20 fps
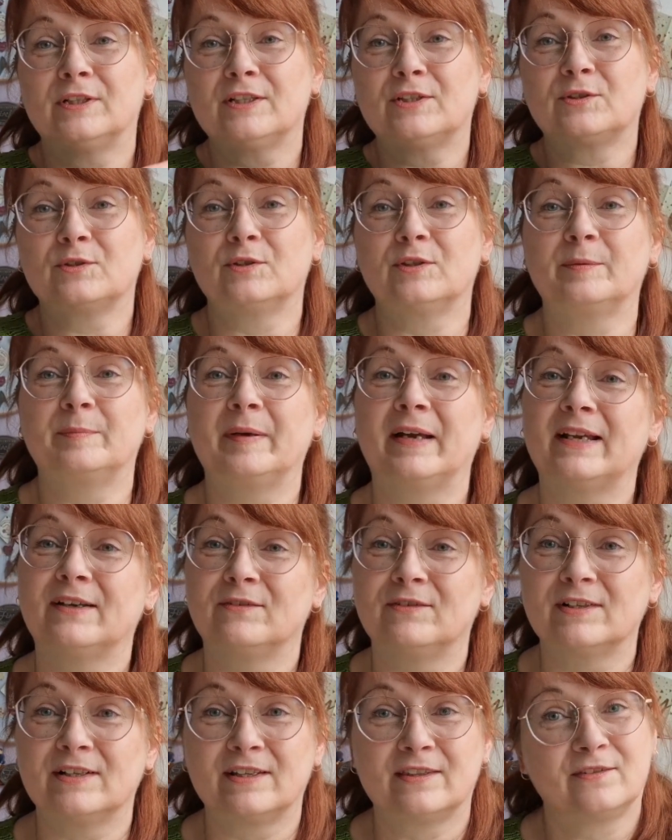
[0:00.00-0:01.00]
I saw the
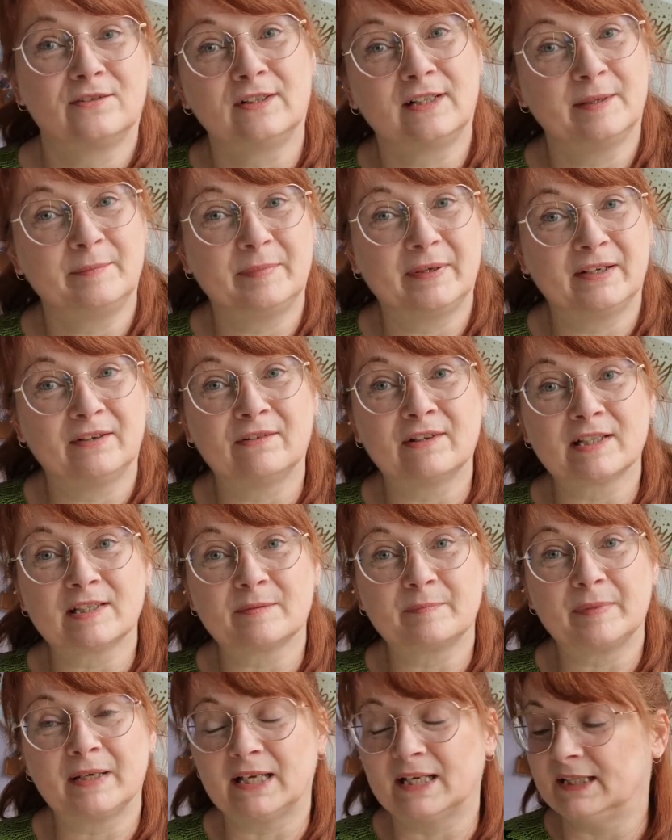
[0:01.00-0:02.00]
banner and I thought I'd better
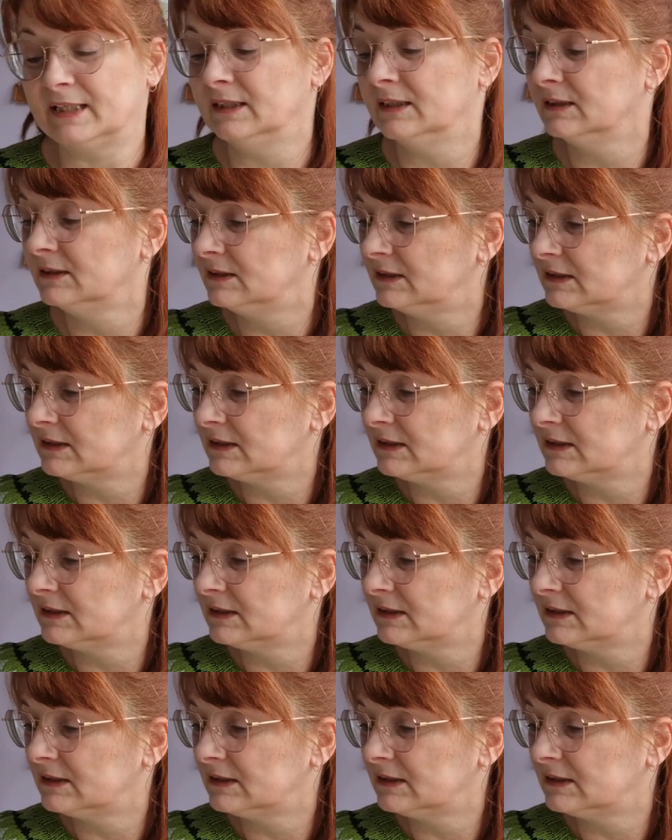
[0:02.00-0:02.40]
explain.